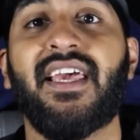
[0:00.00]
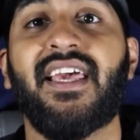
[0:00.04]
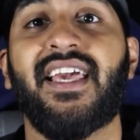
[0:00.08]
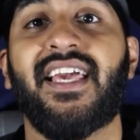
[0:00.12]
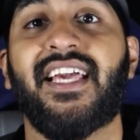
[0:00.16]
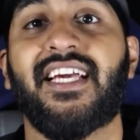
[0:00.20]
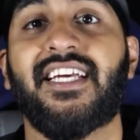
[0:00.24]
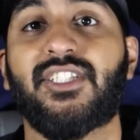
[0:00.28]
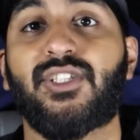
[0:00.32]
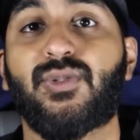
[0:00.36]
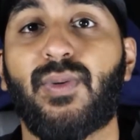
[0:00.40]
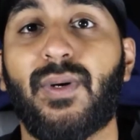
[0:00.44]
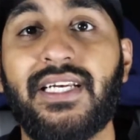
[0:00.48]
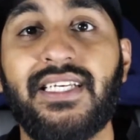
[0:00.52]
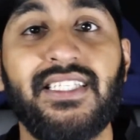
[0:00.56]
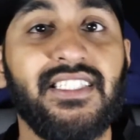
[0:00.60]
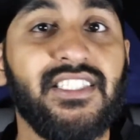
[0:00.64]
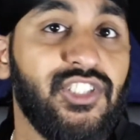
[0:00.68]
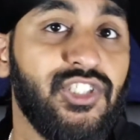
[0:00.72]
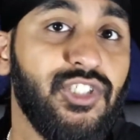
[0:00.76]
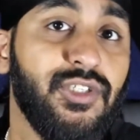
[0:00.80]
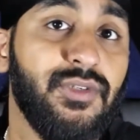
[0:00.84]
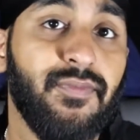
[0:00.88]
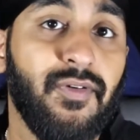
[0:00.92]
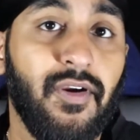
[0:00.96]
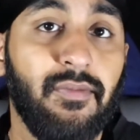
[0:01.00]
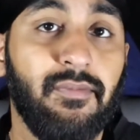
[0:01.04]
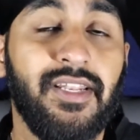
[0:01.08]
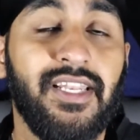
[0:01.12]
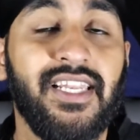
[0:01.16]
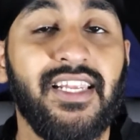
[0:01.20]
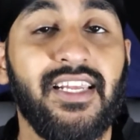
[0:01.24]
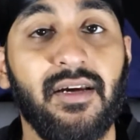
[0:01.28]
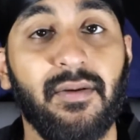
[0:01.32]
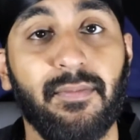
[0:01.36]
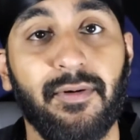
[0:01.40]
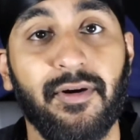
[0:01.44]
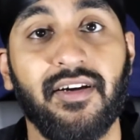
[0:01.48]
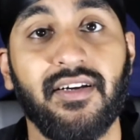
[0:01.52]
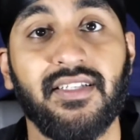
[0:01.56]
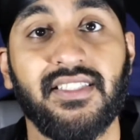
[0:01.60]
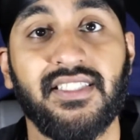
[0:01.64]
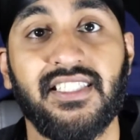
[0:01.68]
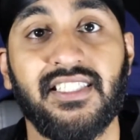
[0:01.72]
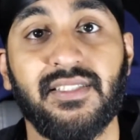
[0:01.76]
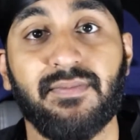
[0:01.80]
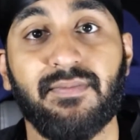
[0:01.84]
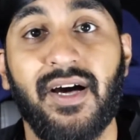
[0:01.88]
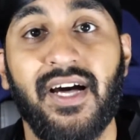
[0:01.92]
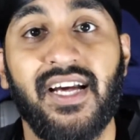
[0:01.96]
In 22 Premier League
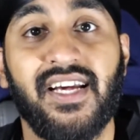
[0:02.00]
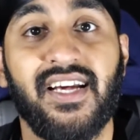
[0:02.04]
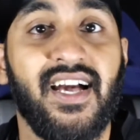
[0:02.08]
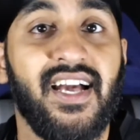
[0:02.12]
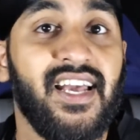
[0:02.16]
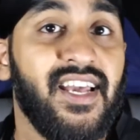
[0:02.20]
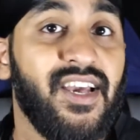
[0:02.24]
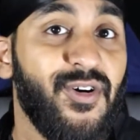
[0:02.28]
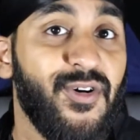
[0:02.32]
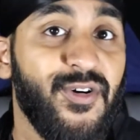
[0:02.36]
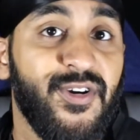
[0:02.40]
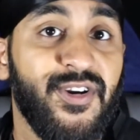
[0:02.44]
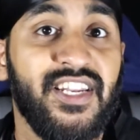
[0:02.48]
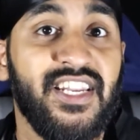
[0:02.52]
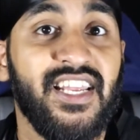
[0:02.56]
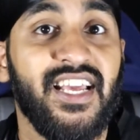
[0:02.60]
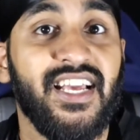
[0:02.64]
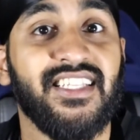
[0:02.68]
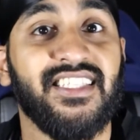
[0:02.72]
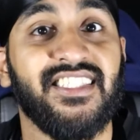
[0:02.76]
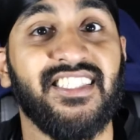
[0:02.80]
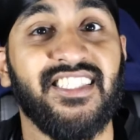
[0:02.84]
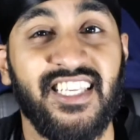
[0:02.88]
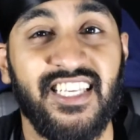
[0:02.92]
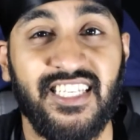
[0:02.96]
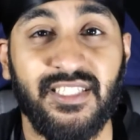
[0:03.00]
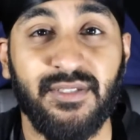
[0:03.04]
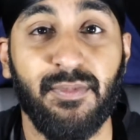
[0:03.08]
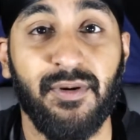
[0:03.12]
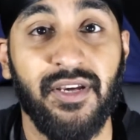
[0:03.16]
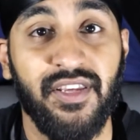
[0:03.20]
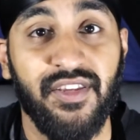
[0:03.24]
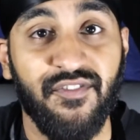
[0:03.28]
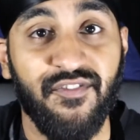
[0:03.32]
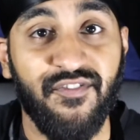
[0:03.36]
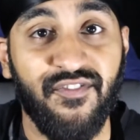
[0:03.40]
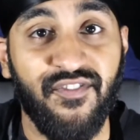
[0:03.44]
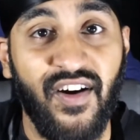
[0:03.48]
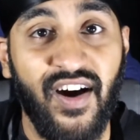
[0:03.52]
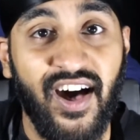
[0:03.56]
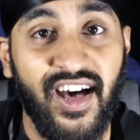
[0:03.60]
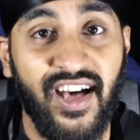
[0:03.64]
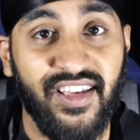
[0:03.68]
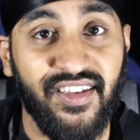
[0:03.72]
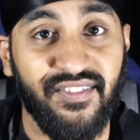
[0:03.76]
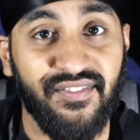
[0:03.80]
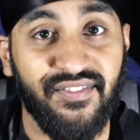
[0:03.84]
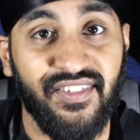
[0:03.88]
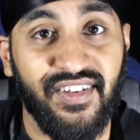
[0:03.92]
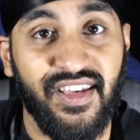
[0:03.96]
appearances, my guy only had
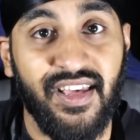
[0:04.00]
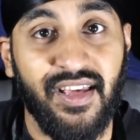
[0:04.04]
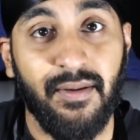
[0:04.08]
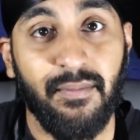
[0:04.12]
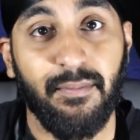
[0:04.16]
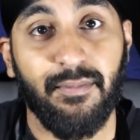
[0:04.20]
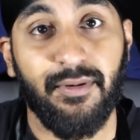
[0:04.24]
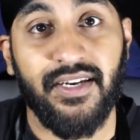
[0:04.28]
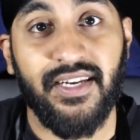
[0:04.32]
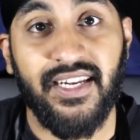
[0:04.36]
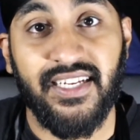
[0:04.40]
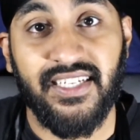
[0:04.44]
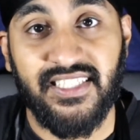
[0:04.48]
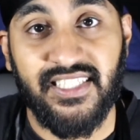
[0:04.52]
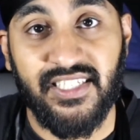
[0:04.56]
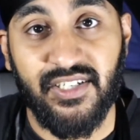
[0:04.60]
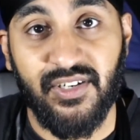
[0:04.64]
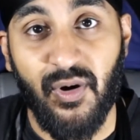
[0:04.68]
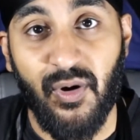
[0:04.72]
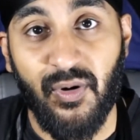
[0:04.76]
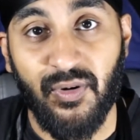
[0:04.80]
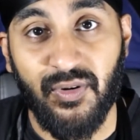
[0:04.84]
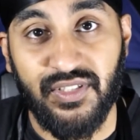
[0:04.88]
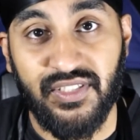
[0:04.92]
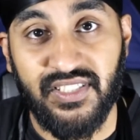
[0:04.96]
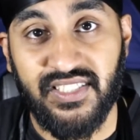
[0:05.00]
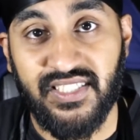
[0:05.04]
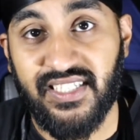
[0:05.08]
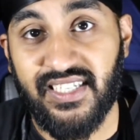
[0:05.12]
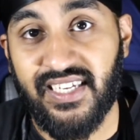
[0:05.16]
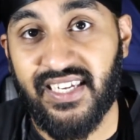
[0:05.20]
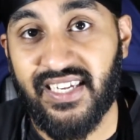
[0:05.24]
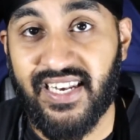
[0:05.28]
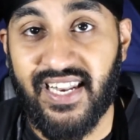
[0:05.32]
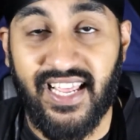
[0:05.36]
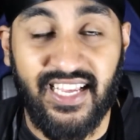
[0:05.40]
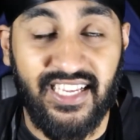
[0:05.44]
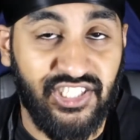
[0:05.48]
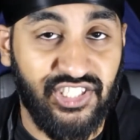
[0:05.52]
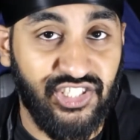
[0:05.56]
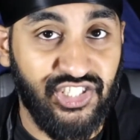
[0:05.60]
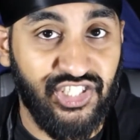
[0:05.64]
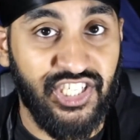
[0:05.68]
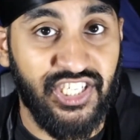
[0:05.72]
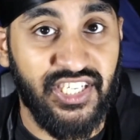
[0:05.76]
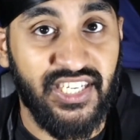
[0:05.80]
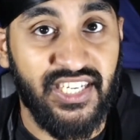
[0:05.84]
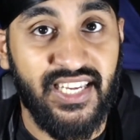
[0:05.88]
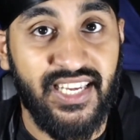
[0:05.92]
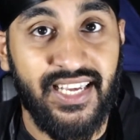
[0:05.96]
6.5 predicted goals in
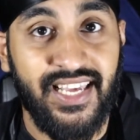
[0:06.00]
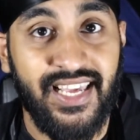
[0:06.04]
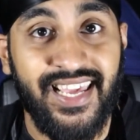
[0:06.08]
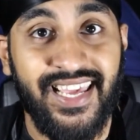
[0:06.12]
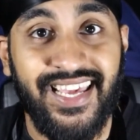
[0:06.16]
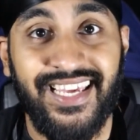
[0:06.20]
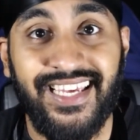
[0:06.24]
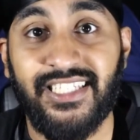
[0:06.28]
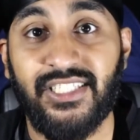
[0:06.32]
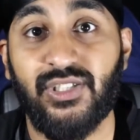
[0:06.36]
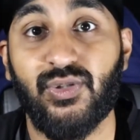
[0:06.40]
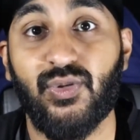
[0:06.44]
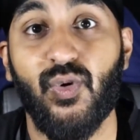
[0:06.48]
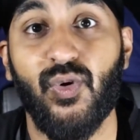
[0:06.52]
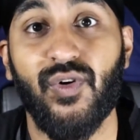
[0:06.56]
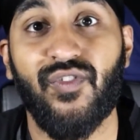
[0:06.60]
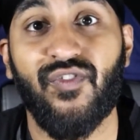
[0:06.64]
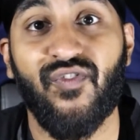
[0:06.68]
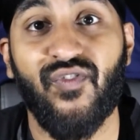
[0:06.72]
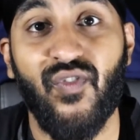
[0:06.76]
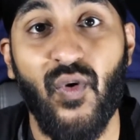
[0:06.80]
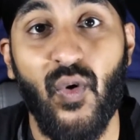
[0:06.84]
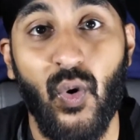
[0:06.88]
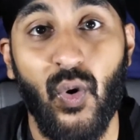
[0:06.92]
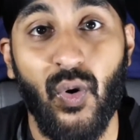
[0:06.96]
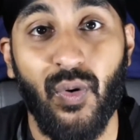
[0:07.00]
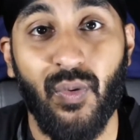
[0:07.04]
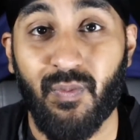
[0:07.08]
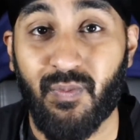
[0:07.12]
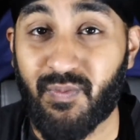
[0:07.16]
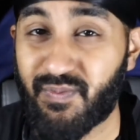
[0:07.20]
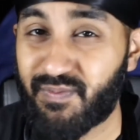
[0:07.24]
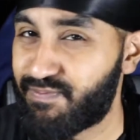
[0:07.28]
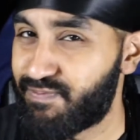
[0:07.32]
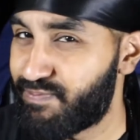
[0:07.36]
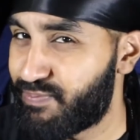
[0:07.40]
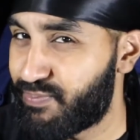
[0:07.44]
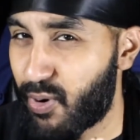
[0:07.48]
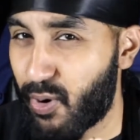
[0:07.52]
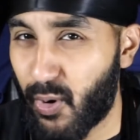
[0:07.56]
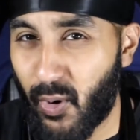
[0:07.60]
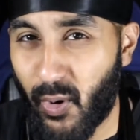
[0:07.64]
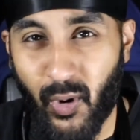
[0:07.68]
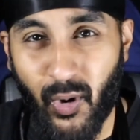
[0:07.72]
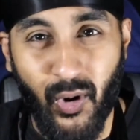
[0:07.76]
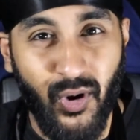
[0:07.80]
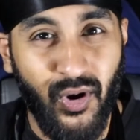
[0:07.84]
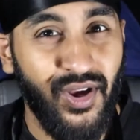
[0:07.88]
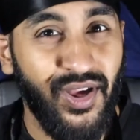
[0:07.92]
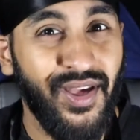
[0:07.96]
XG. He scored 4.
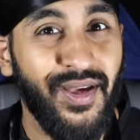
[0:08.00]
Poor.